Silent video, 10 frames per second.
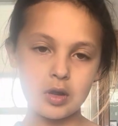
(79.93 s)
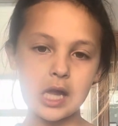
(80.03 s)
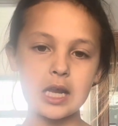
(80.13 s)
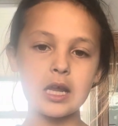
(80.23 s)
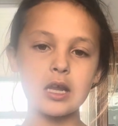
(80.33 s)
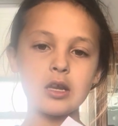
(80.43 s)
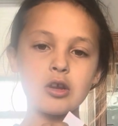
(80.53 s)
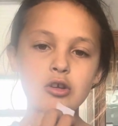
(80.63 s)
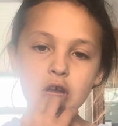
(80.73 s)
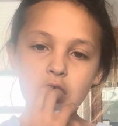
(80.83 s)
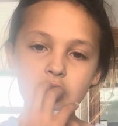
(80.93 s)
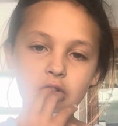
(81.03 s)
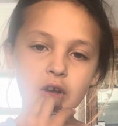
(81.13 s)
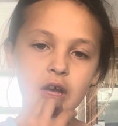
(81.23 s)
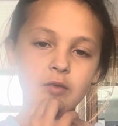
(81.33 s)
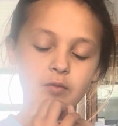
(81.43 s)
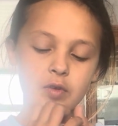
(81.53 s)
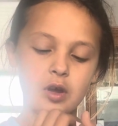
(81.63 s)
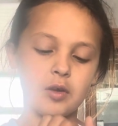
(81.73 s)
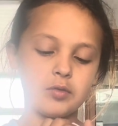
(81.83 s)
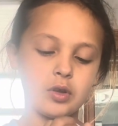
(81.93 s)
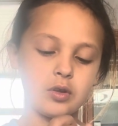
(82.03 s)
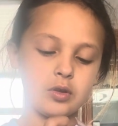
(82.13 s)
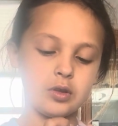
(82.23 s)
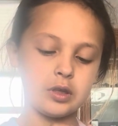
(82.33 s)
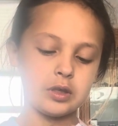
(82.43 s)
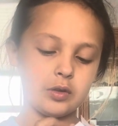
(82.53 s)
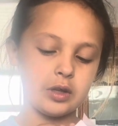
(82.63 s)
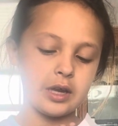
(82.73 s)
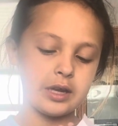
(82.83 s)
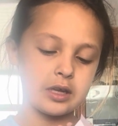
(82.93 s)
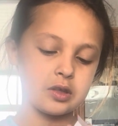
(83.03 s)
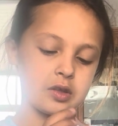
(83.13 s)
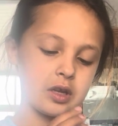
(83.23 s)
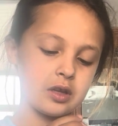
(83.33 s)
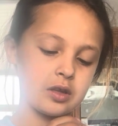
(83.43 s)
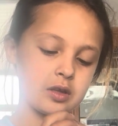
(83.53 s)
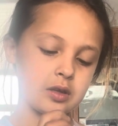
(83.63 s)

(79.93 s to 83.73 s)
And then it's okay if it has a little excess